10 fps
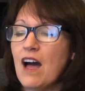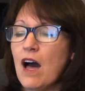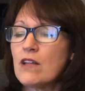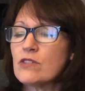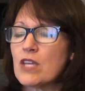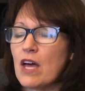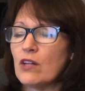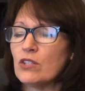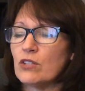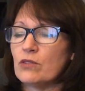I'll
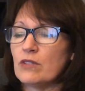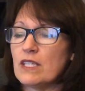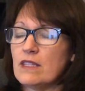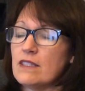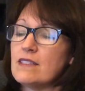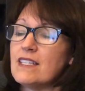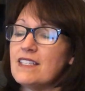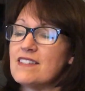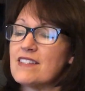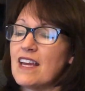tell you, he
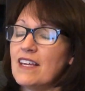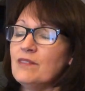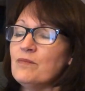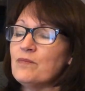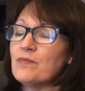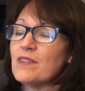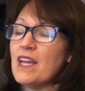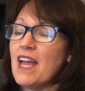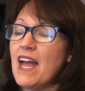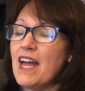said.
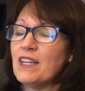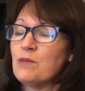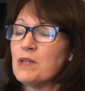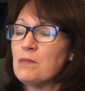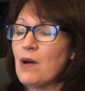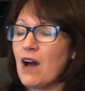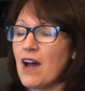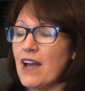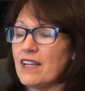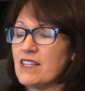Enemy
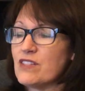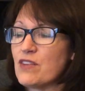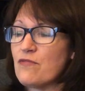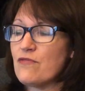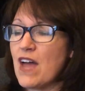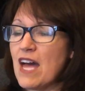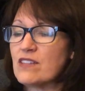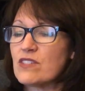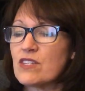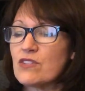pie is the
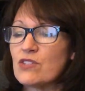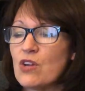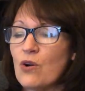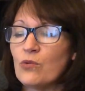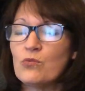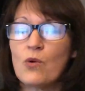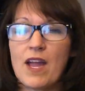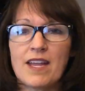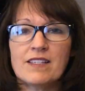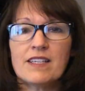fastest known
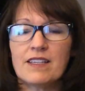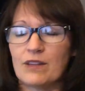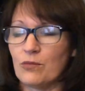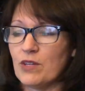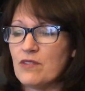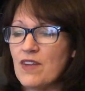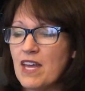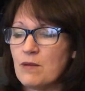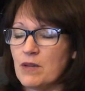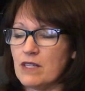way to get rid of
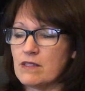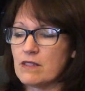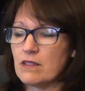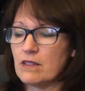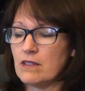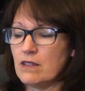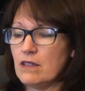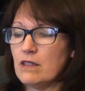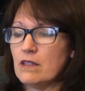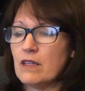enemies.
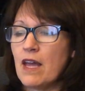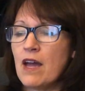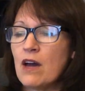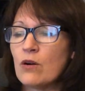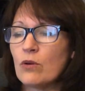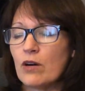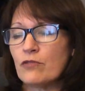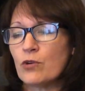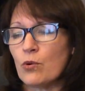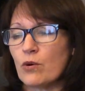Now,
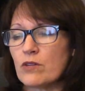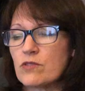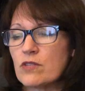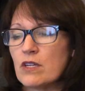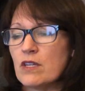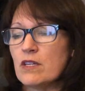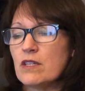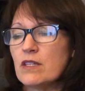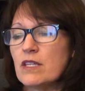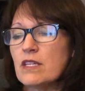of course,
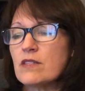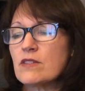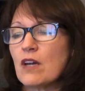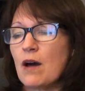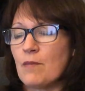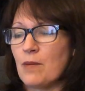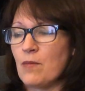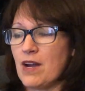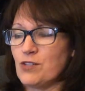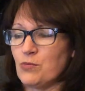this got my
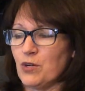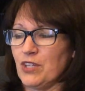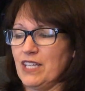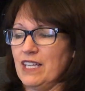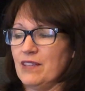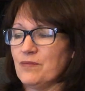mind working.